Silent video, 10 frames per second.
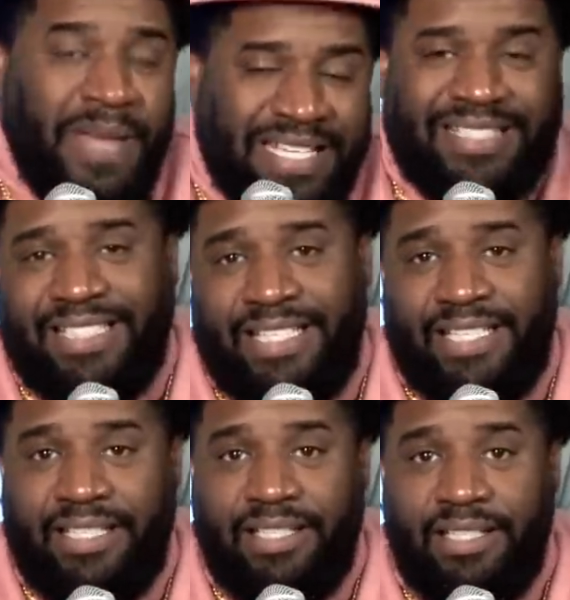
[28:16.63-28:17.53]

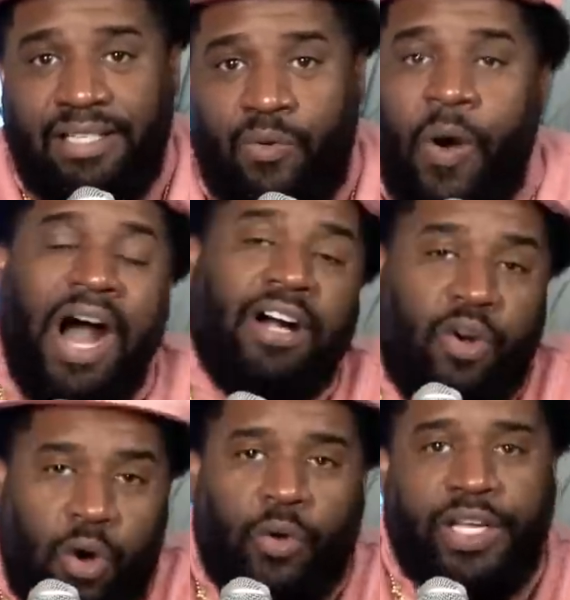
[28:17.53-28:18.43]
Missing.
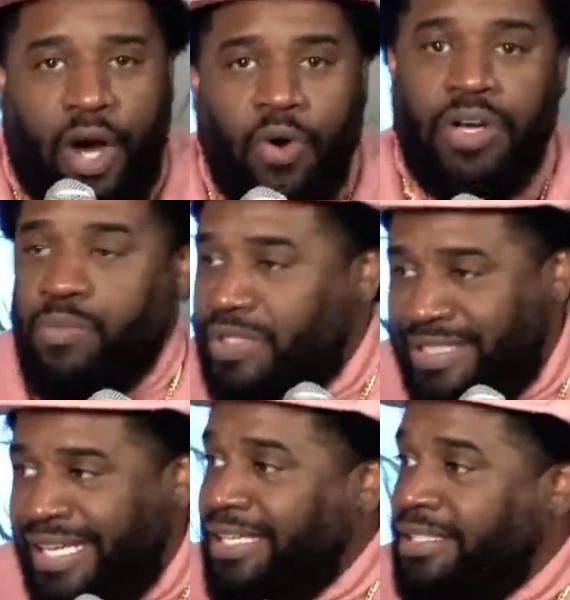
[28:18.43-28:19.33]
While Corey Holcomb
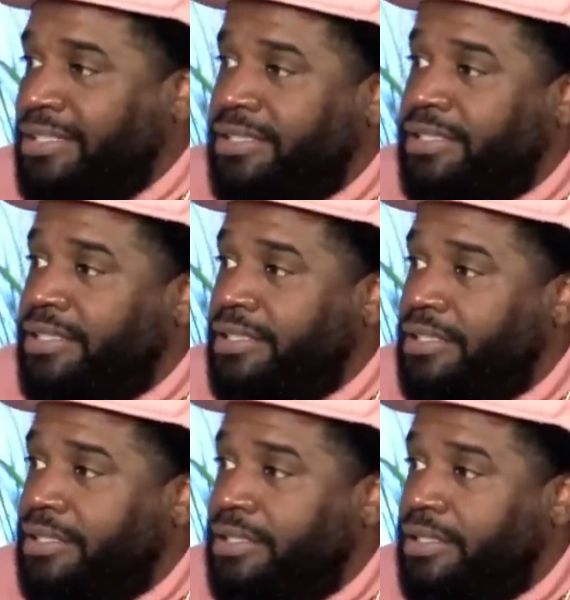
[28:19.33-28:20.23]
was there.
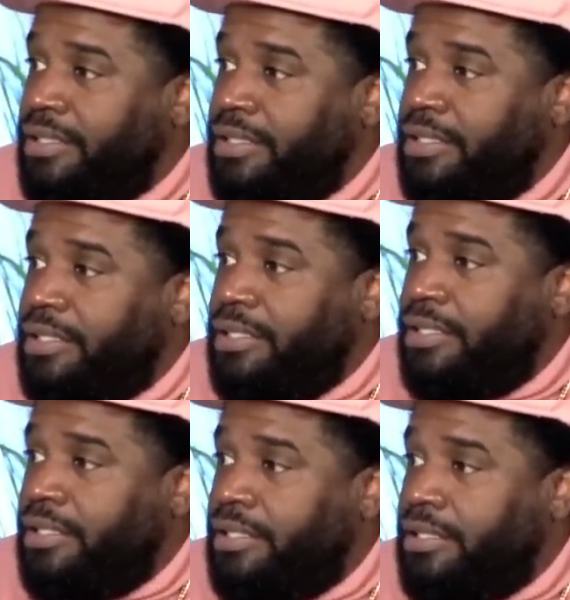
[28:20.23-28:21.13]
Because you're a man of